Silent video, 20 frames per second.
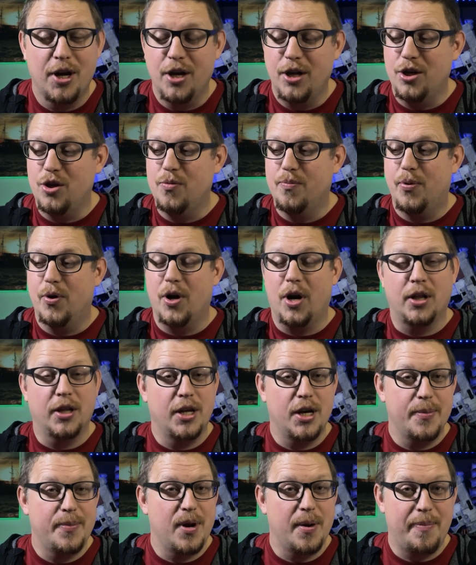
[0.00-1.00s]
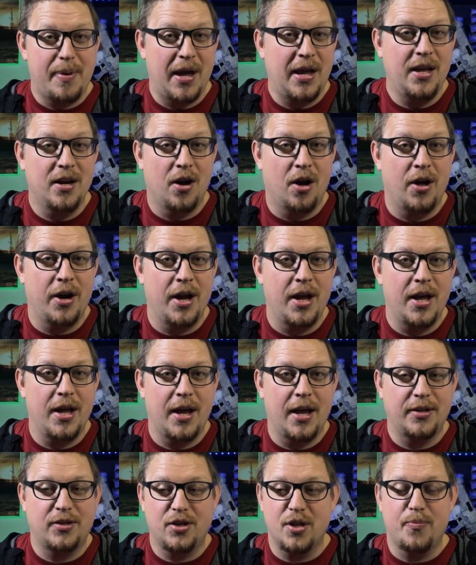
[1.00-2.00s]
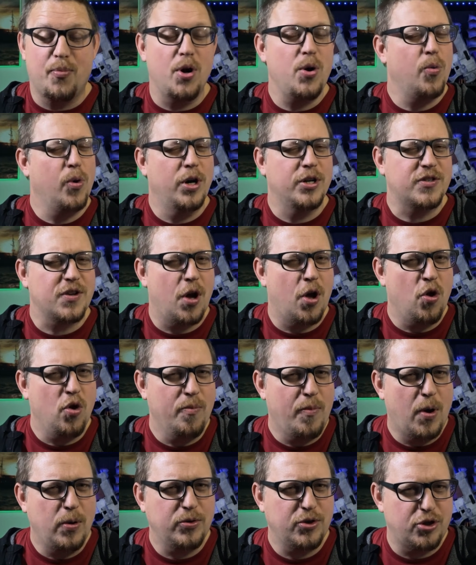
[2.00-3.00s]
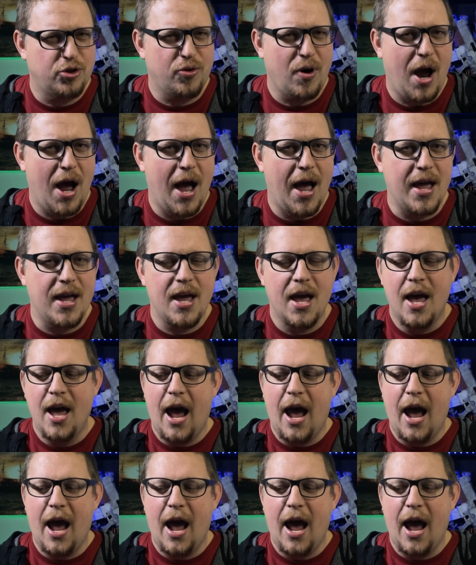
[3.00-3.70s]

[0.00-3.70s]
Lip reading: you put a little bit of paint on it to the point where it's almost dry,